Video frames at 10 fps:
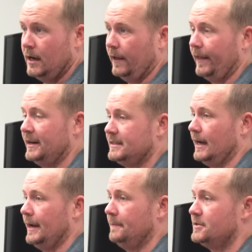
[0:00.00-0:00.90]
A lot of
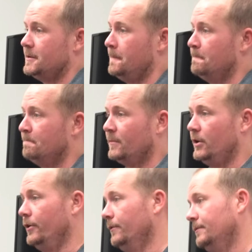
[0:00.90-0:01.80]
times,
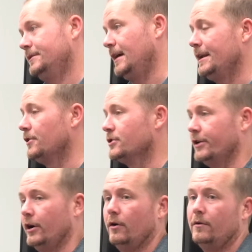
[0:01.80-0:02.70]
you know, 10 years
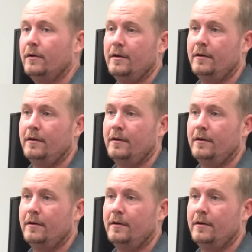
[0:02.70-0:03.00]
ago,